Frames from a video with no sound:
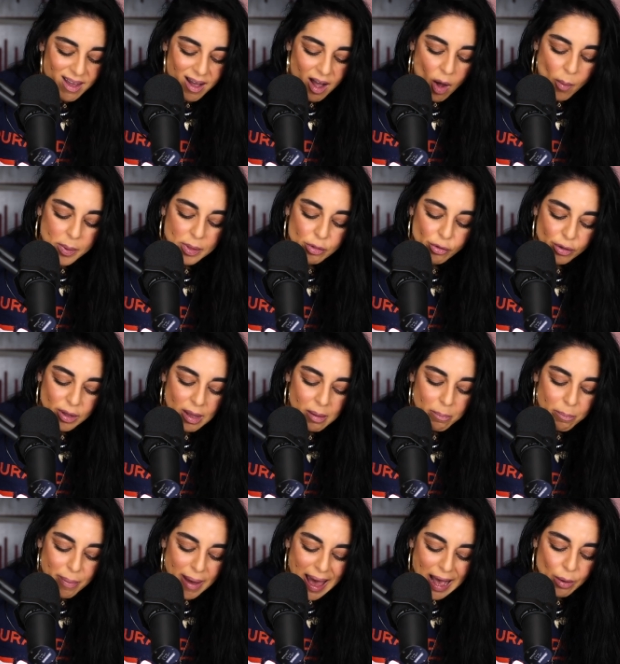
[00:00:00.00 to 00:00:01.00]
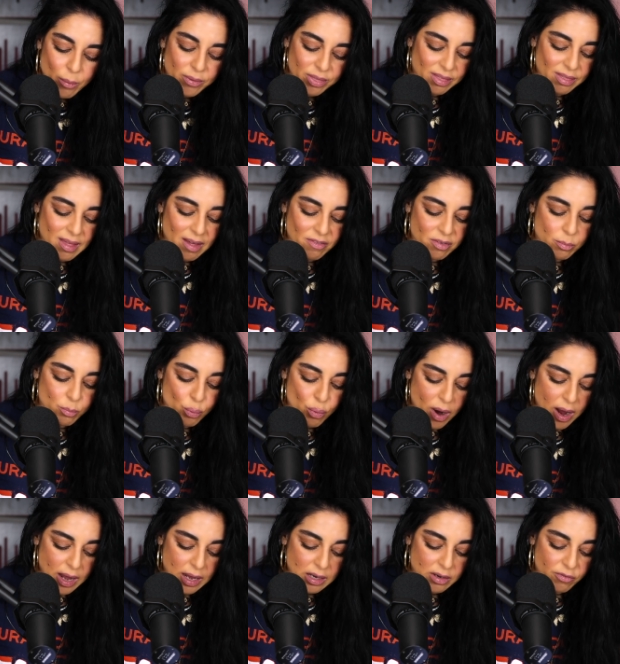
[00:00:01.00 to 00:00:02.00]
I'll be looking back with love and
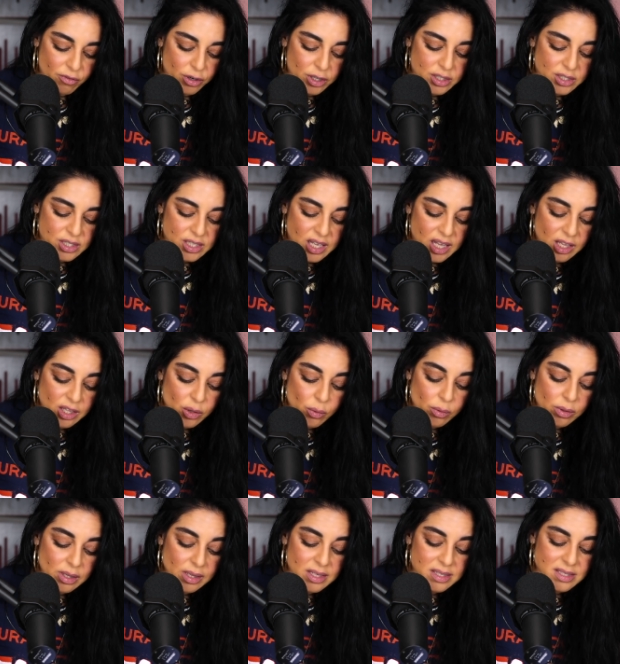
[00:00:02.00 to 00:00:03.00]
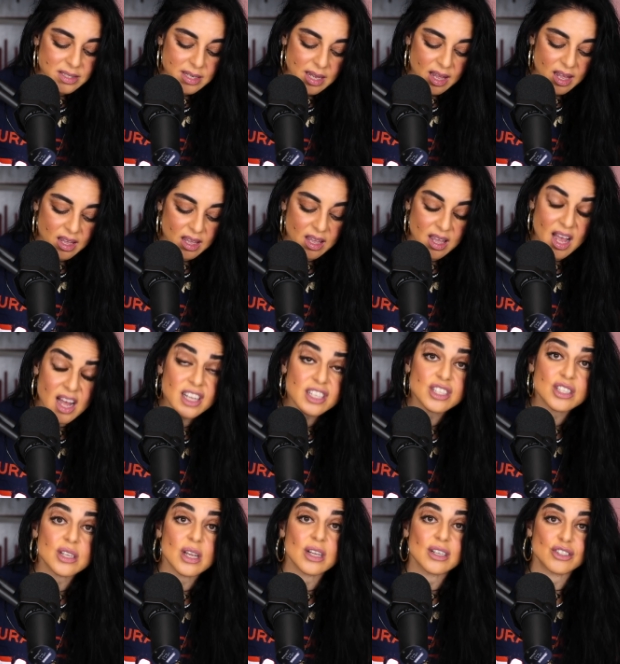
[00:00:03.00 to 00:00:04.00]
pride for continually saying
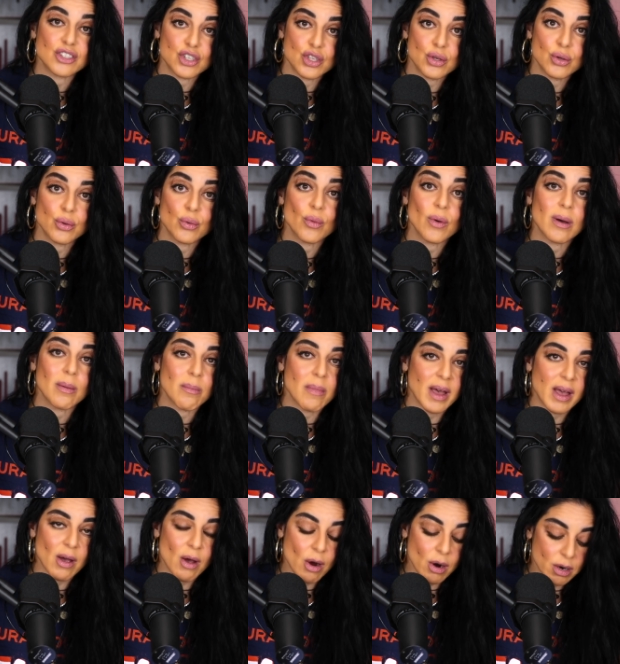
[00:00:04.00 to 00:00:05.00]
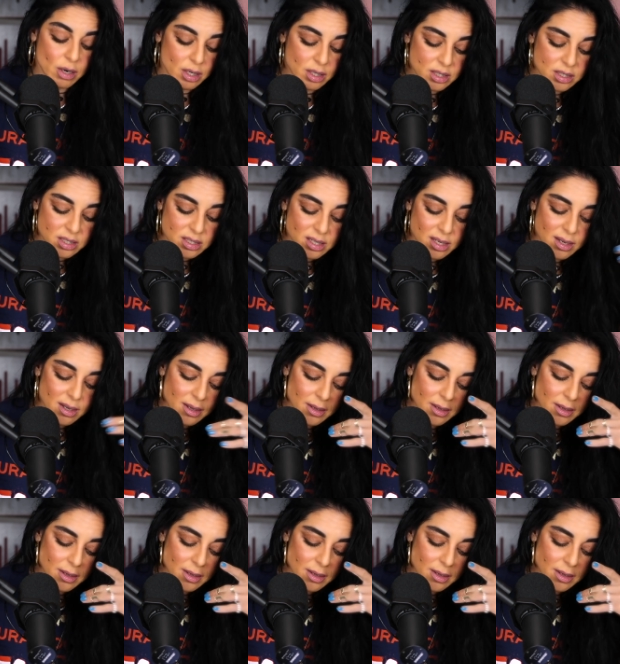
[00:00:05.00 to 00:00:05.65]
yes to my heart.